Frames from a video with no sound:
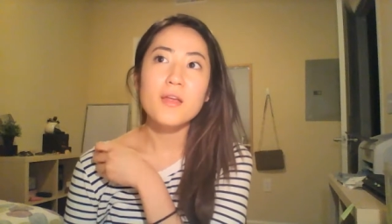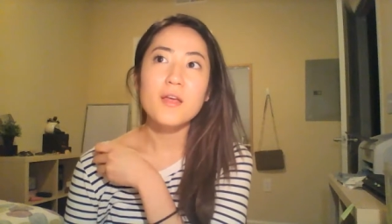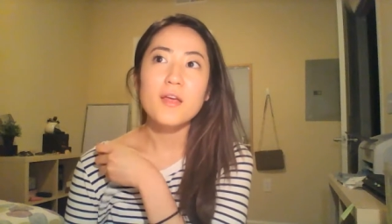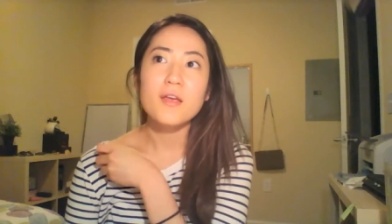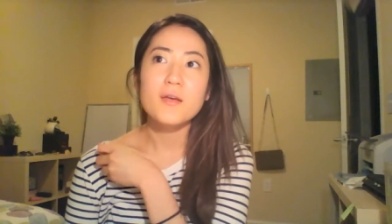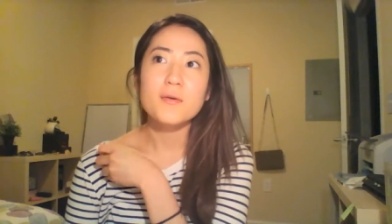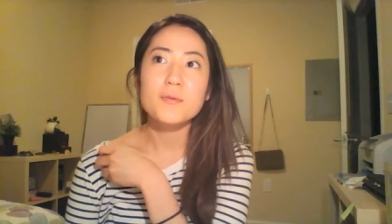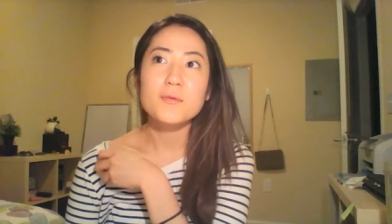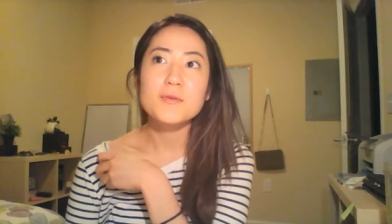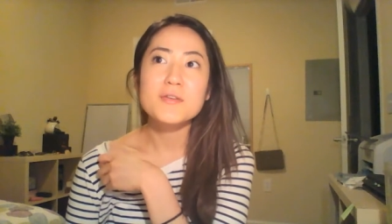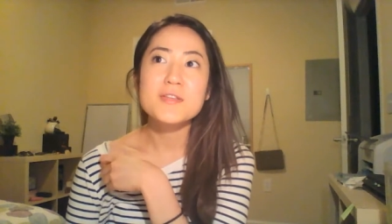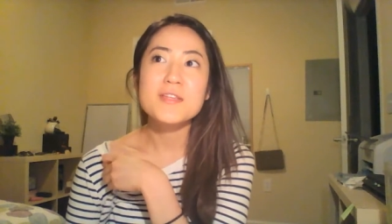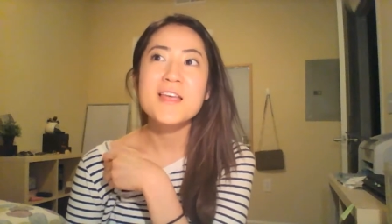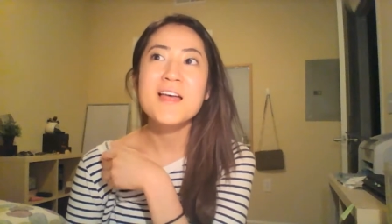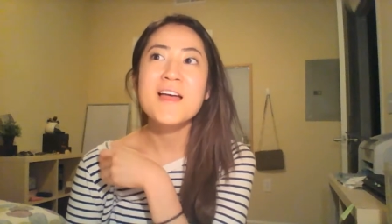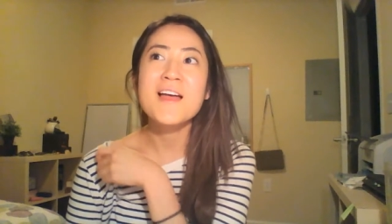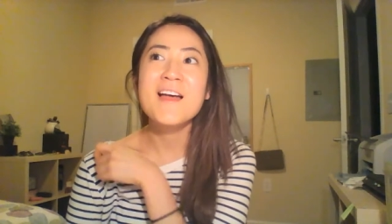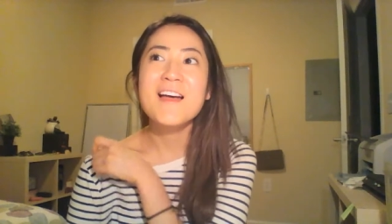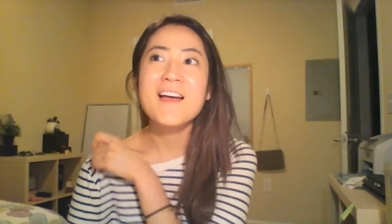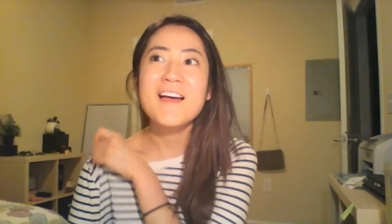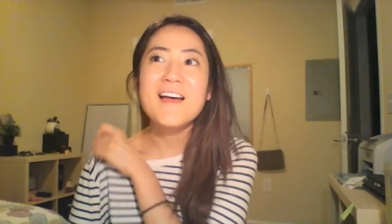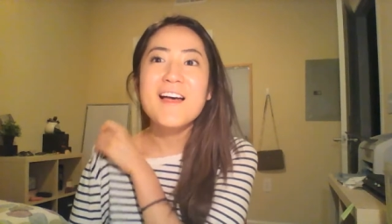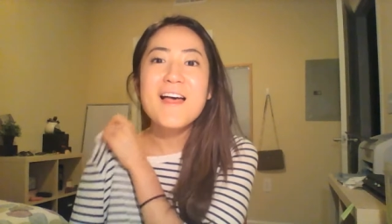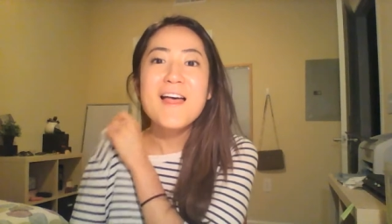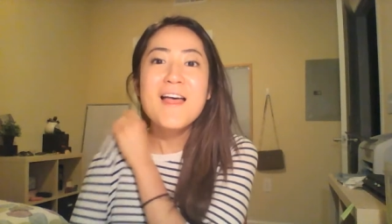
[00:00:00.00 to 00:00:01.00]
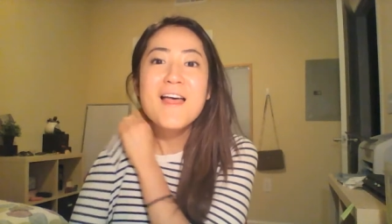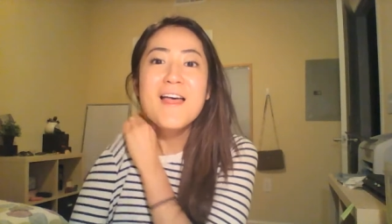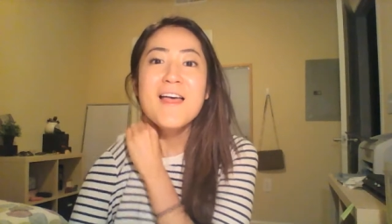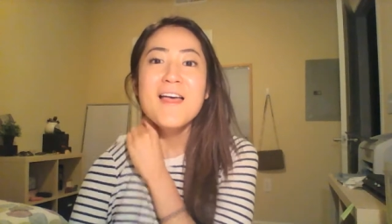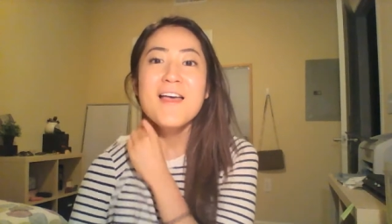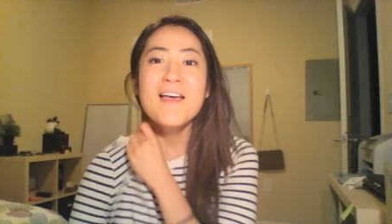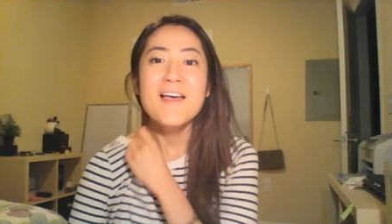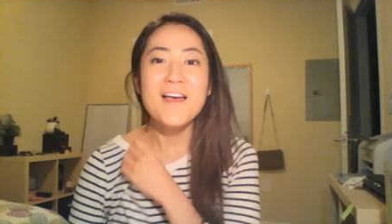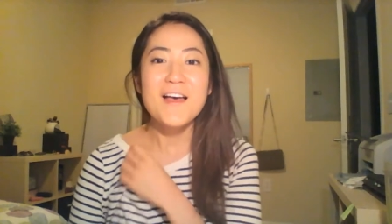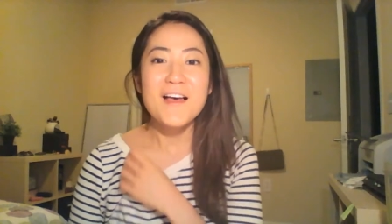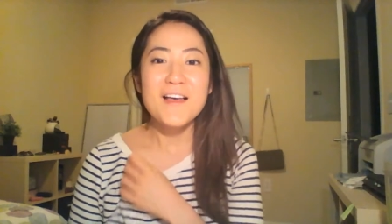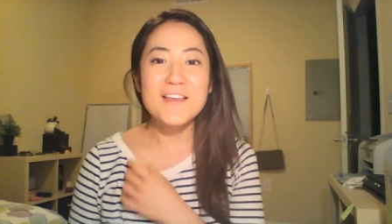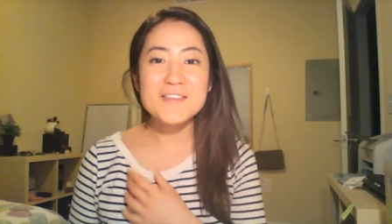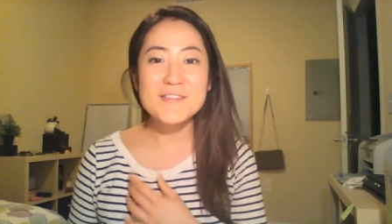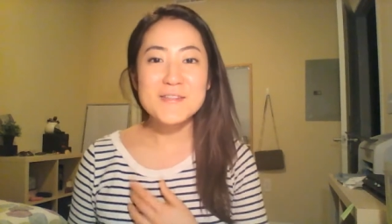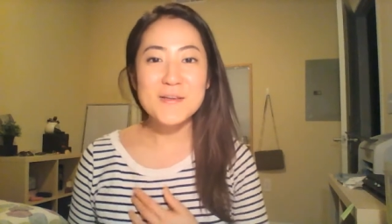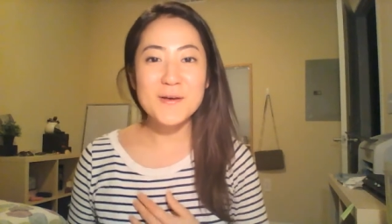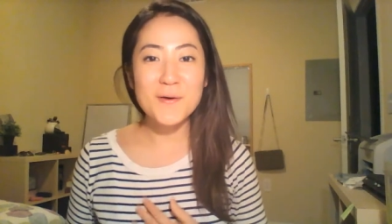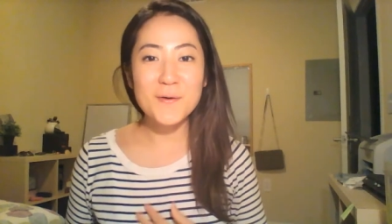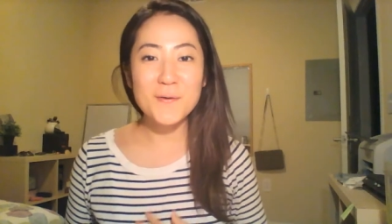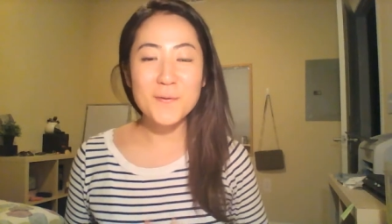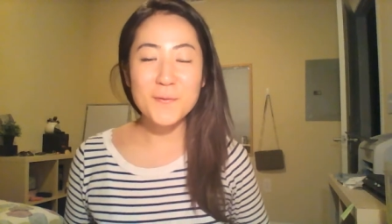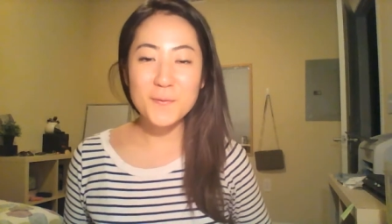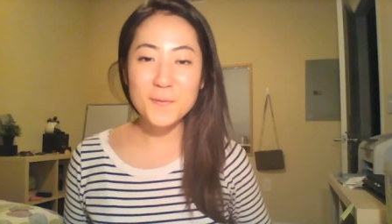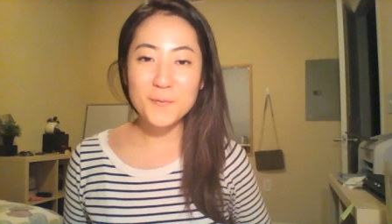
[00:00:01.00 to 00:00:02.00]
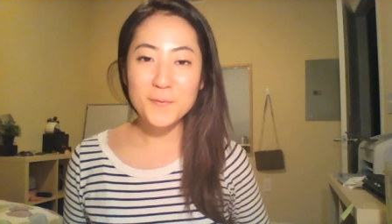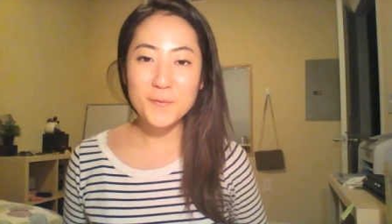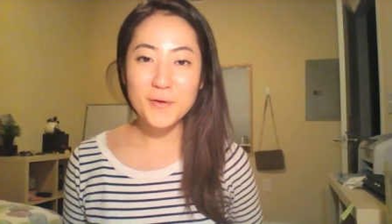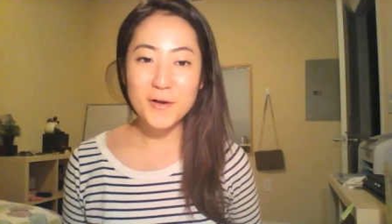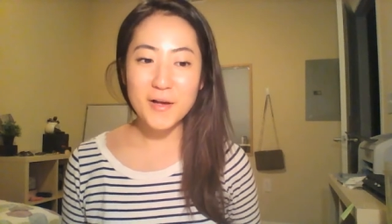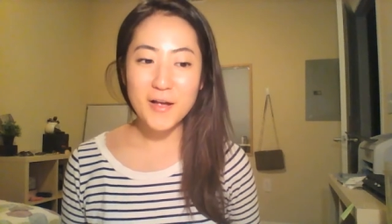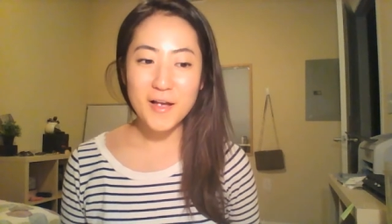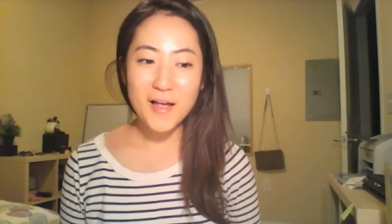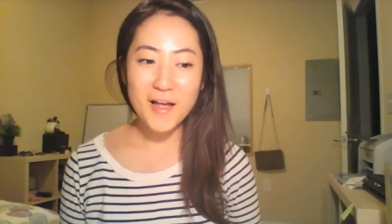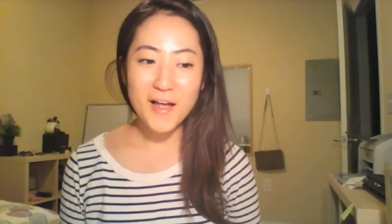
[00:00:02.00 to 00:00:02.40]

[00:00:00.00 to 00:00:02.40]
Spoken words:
It was so